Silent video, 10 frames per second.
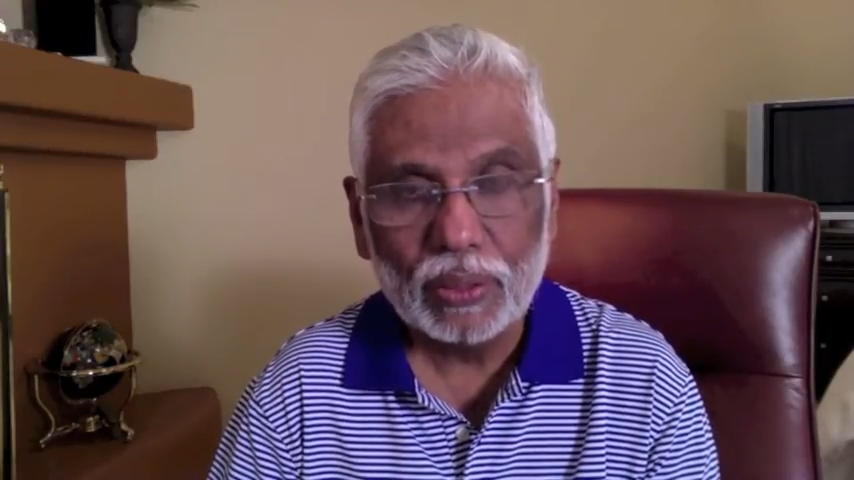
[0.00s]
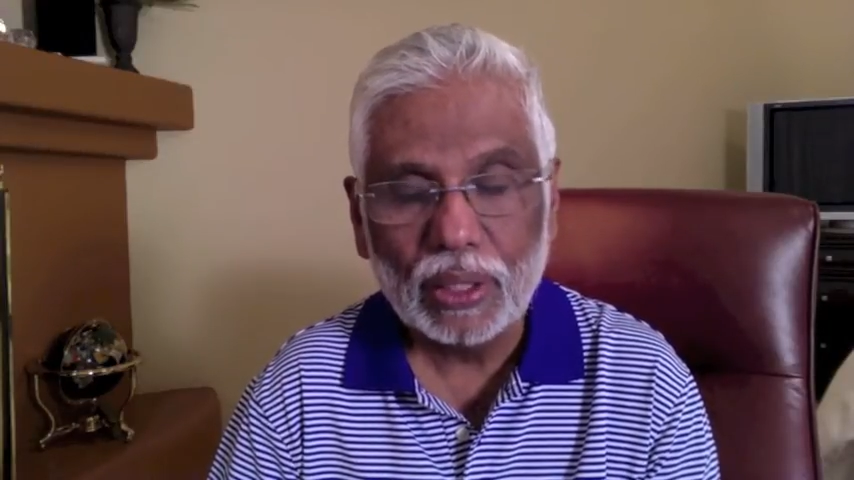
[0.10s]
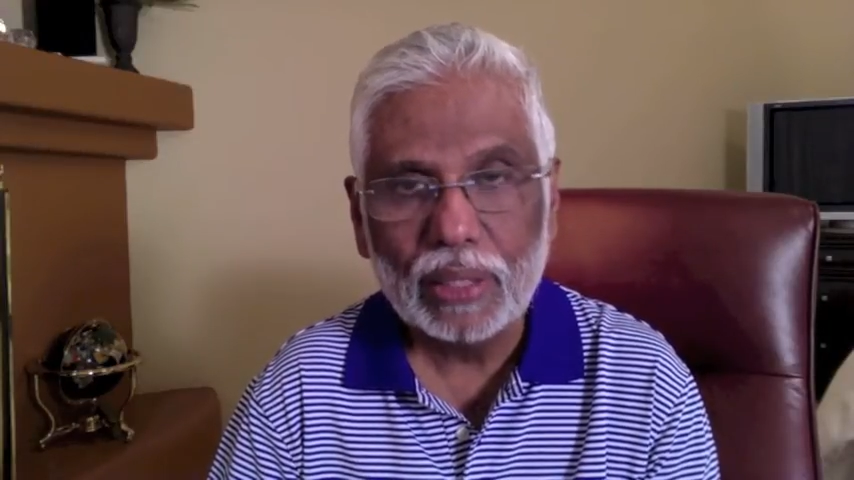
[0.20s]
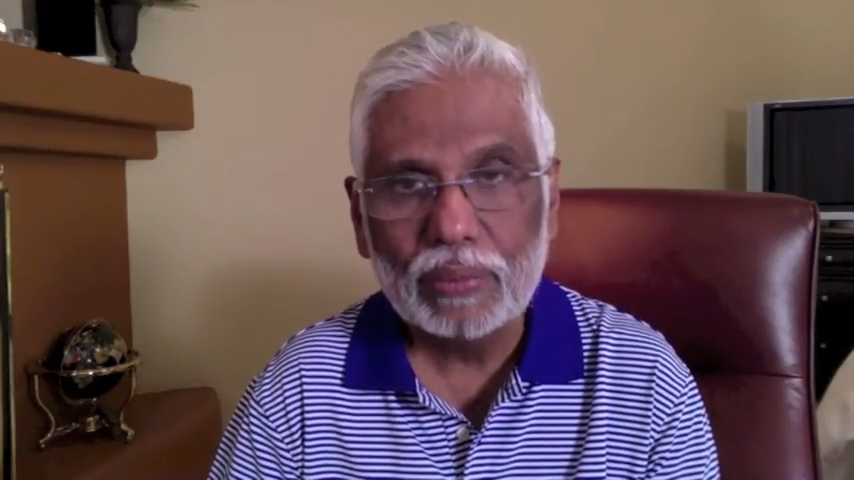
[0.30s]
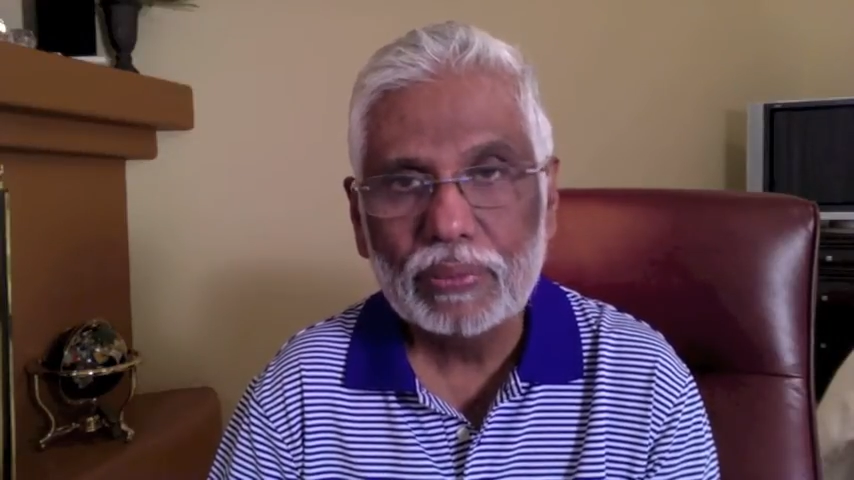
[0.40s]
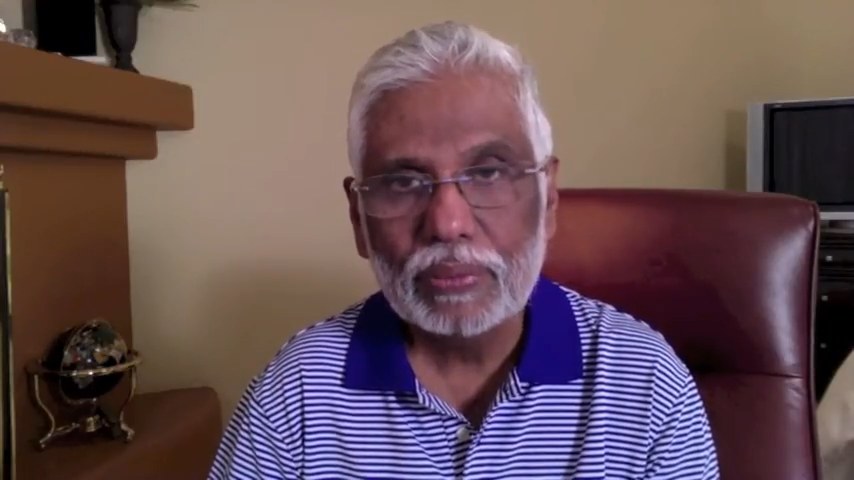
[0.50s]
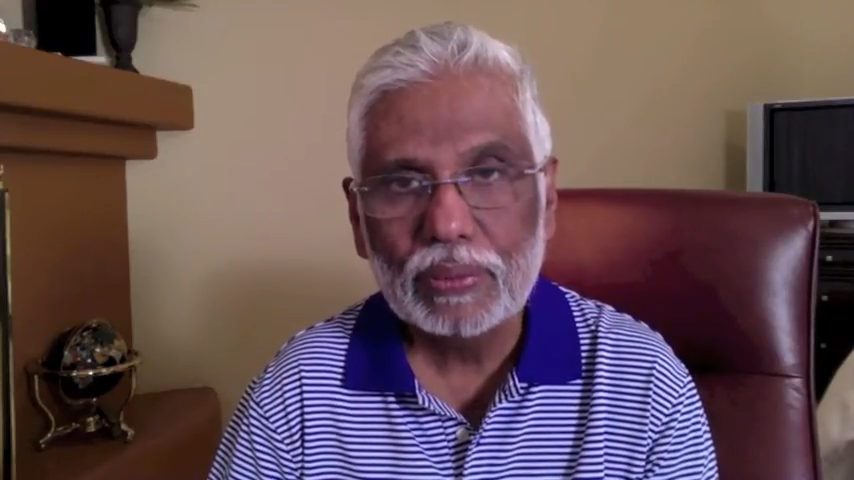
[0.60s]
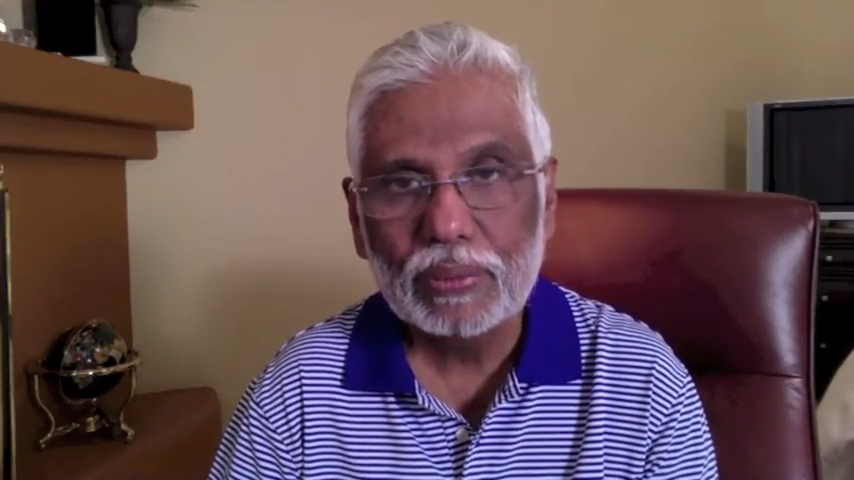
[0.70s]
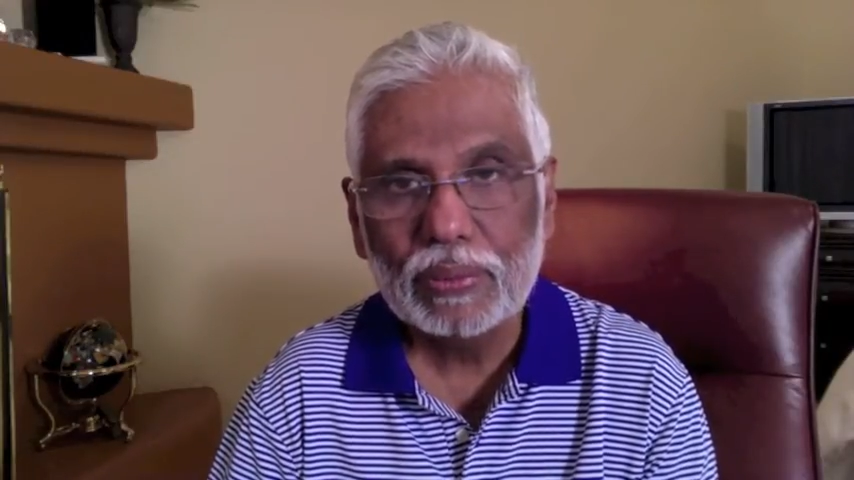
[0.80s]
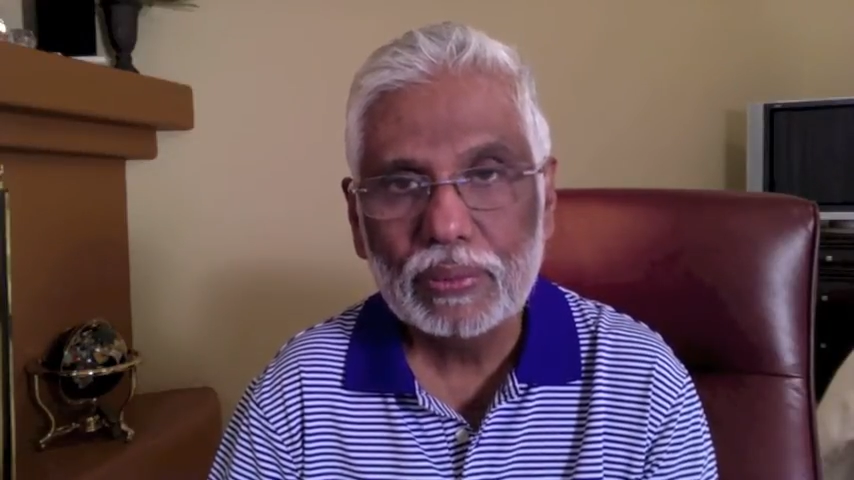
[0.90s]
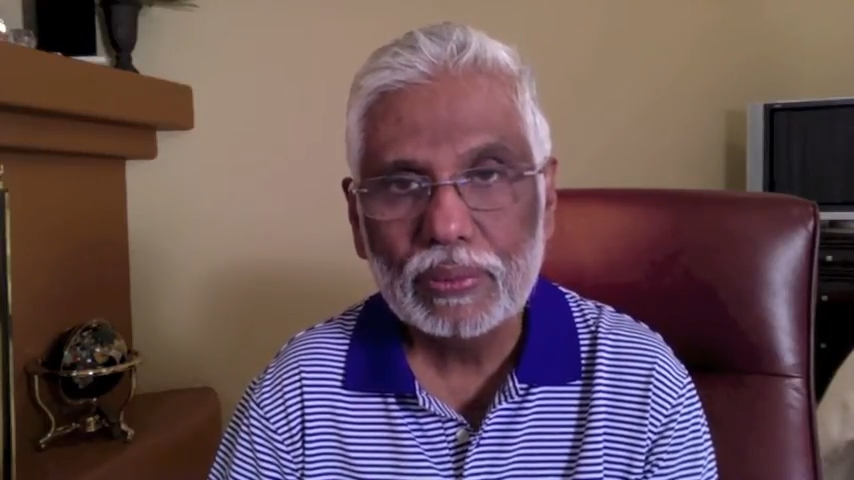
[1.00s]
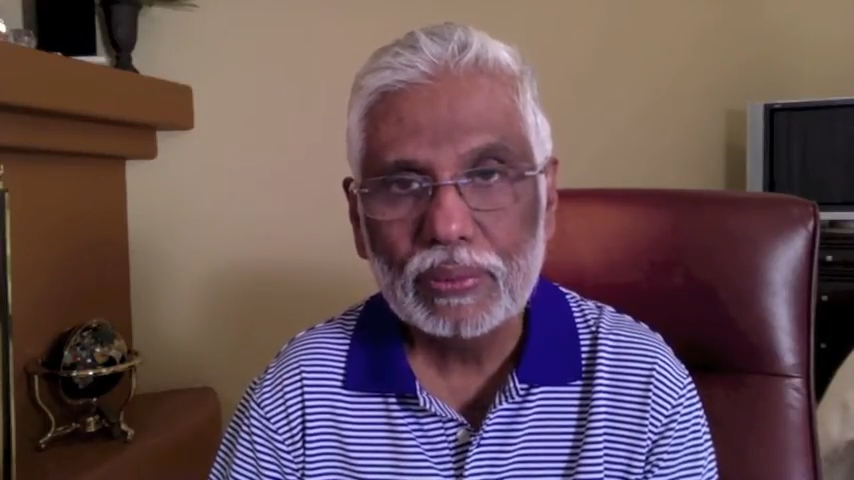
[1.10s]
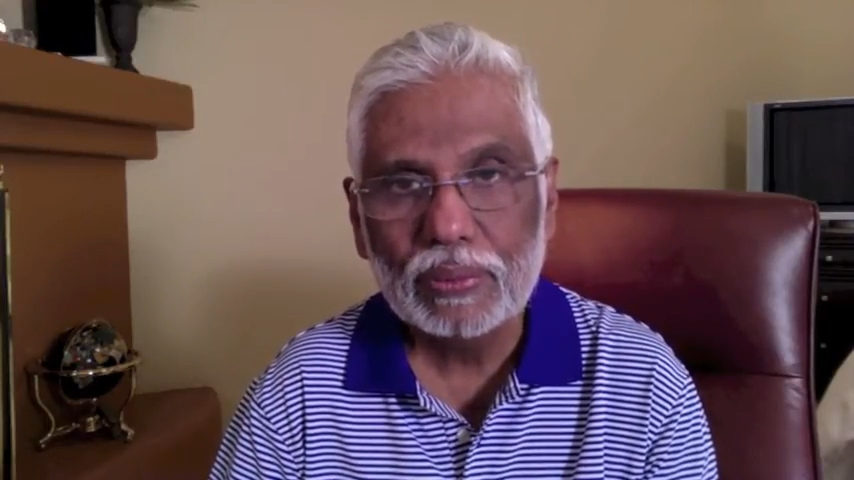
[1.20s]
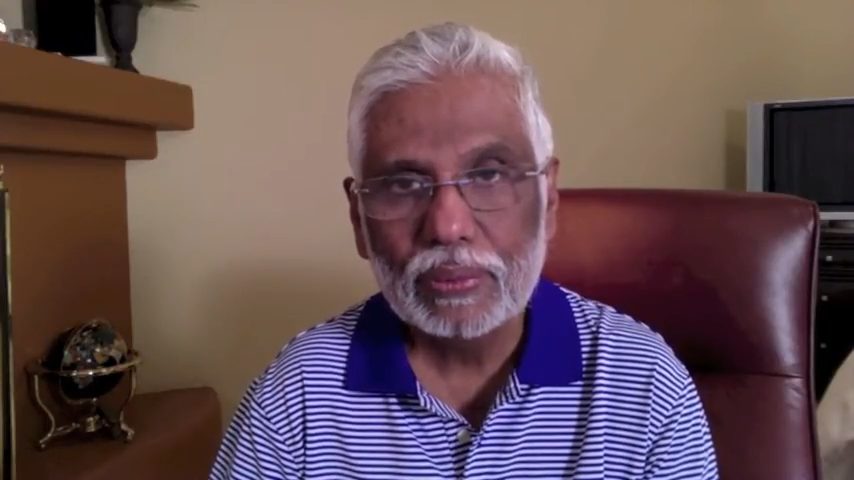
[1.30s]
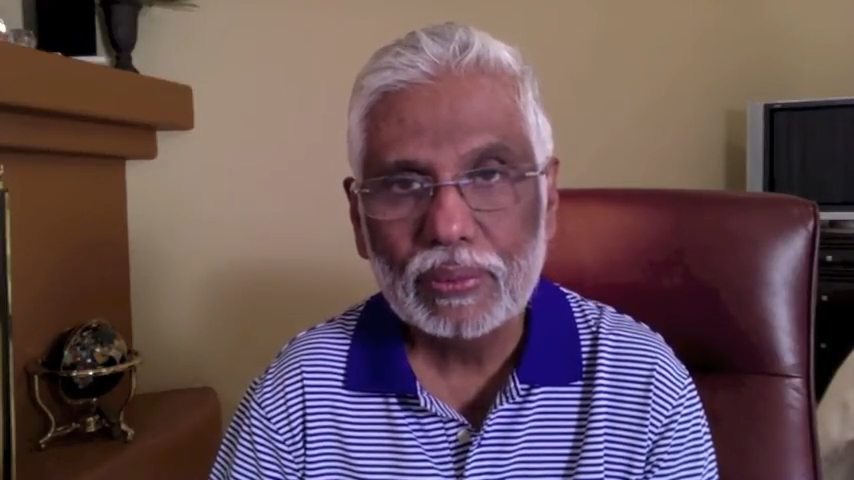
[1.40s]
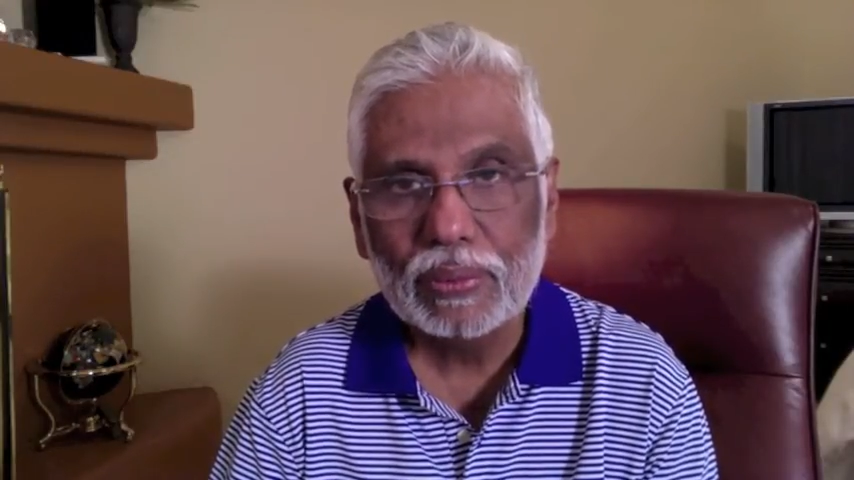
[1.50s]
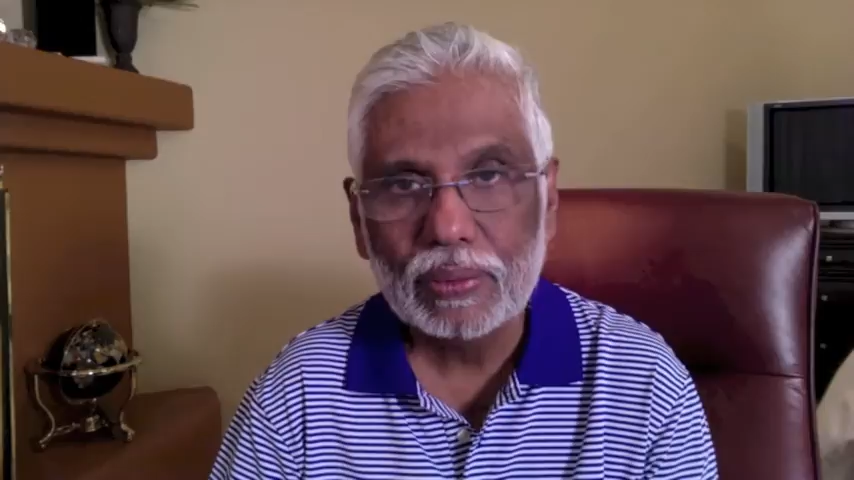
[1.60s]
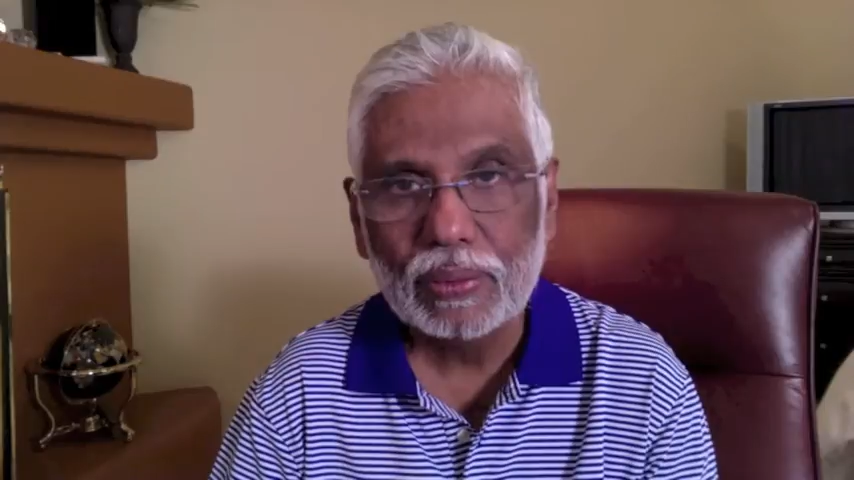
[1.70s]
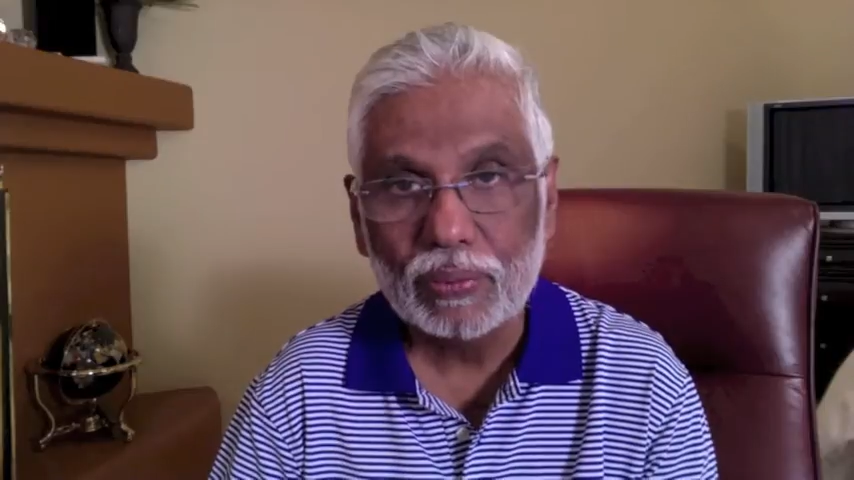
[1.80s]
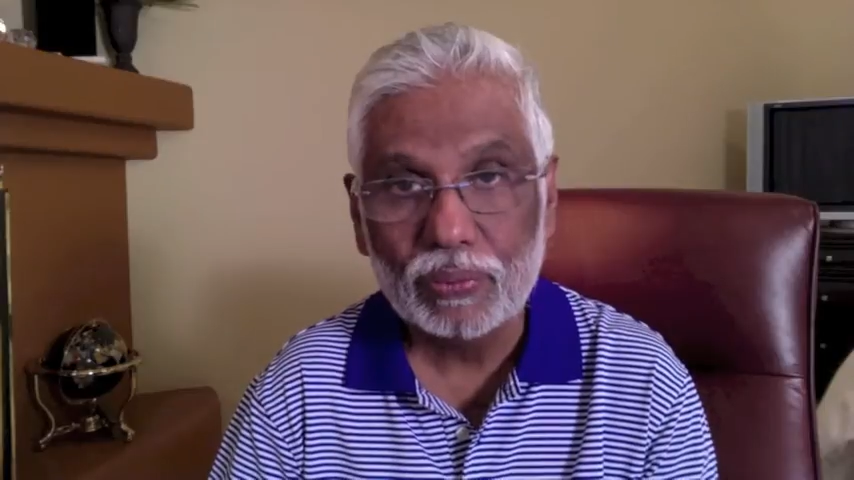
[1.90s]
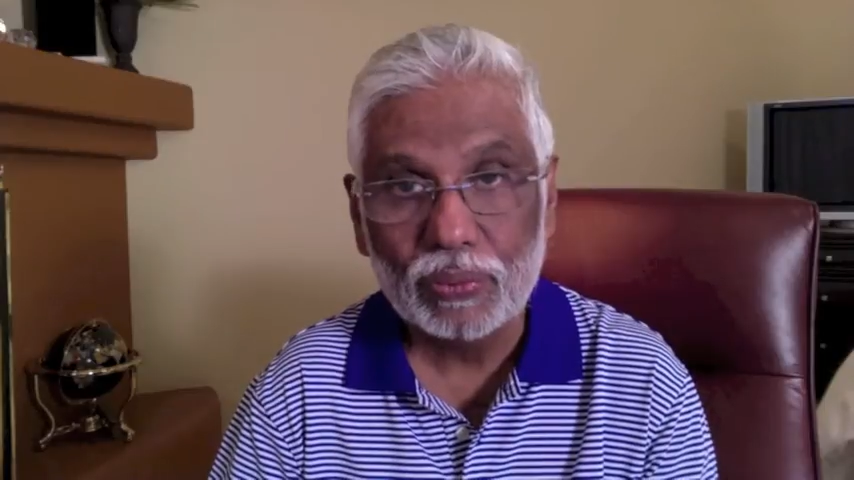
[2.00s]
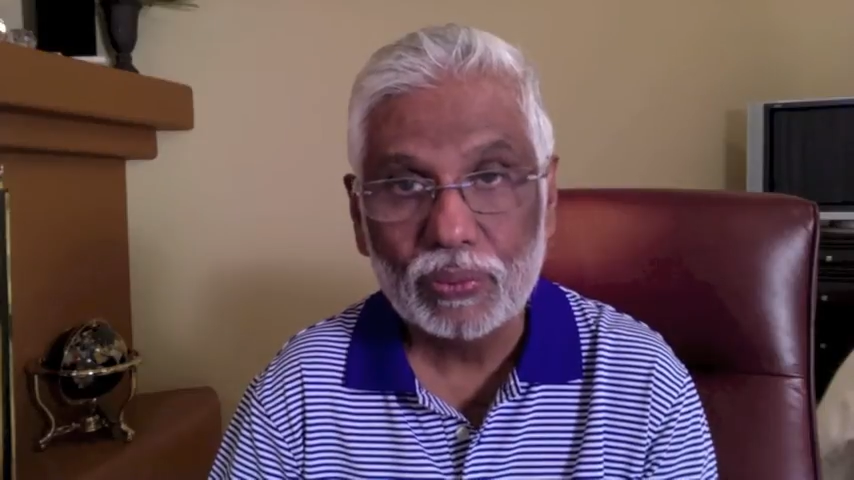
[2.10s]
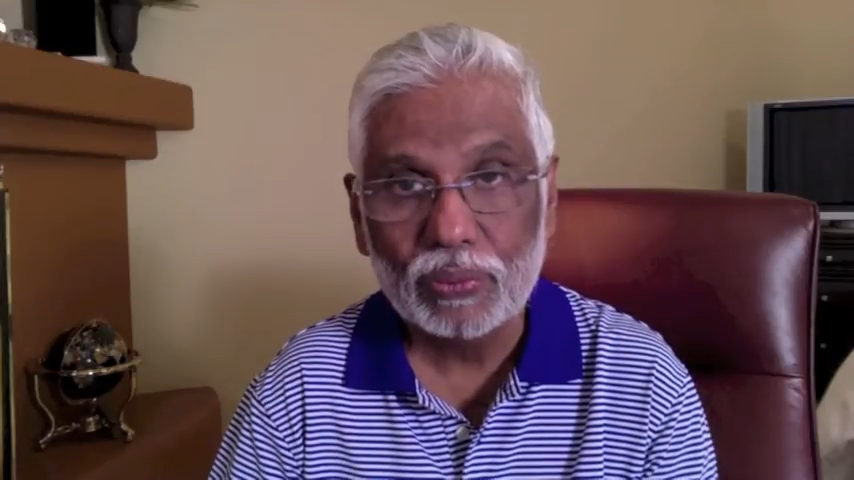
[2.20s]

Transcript: life if you